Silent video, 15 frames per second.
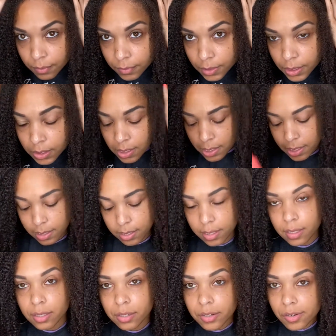You like that?
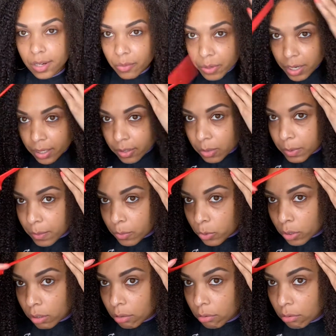No, I want a little bit more.